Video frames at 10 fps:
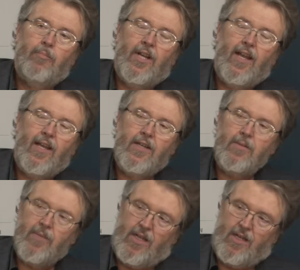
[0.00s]
But
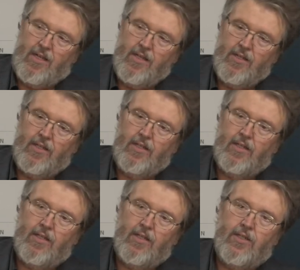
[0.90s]
anomie
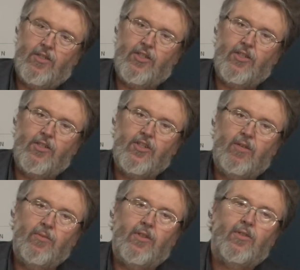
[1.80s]
is
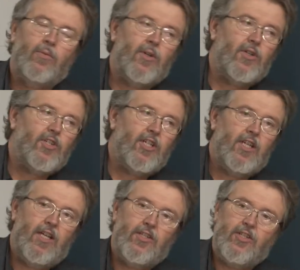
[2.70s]
something that works
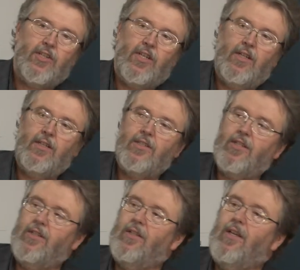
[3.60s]
against that